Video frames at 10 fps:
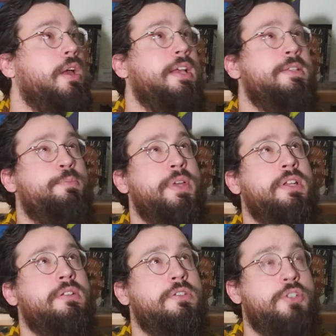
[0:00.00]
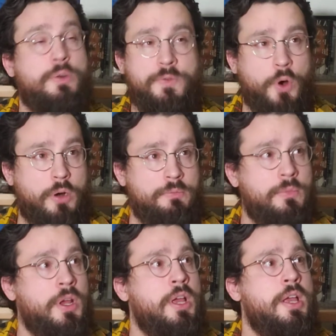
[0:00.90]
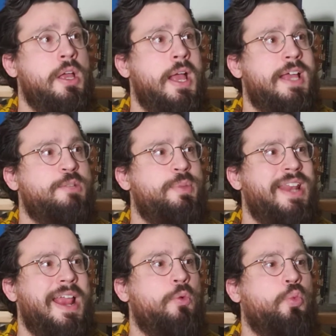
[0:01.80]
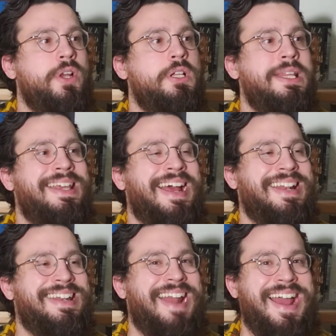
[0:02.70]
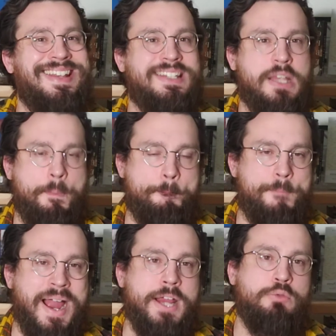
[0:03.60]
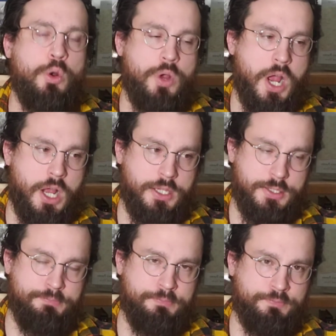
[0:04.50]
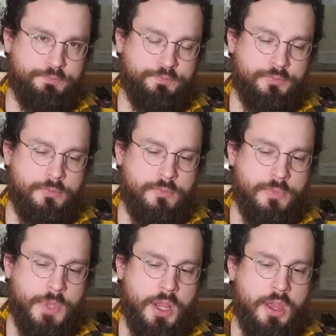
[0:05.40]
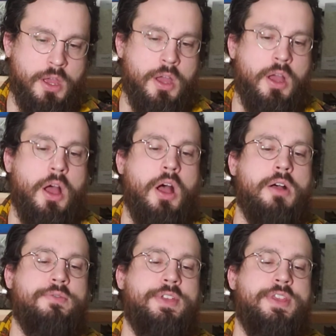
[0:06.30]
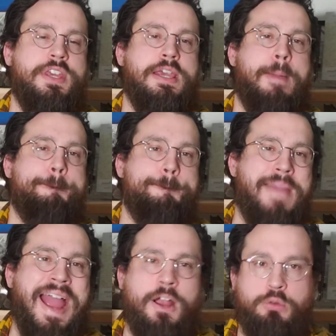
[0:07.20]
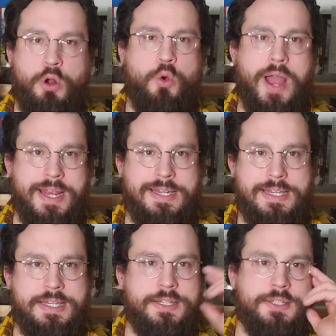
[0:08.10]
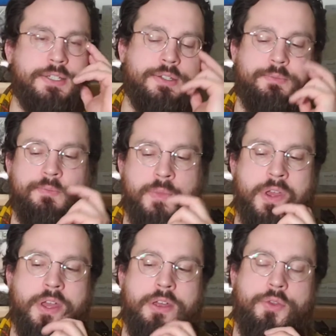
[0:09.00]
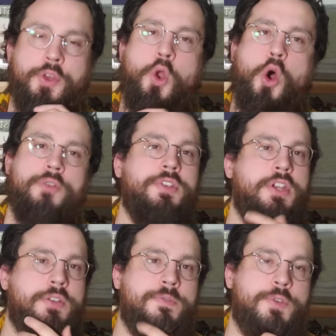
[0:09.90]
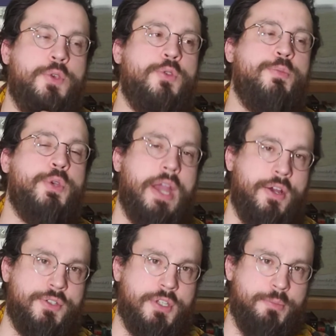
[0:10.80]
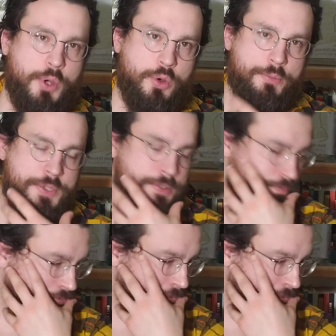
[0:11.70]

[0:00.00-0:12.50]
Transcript: has been so far has been a really nice microcosm of the macro ideas that often infuse Bukowski poems.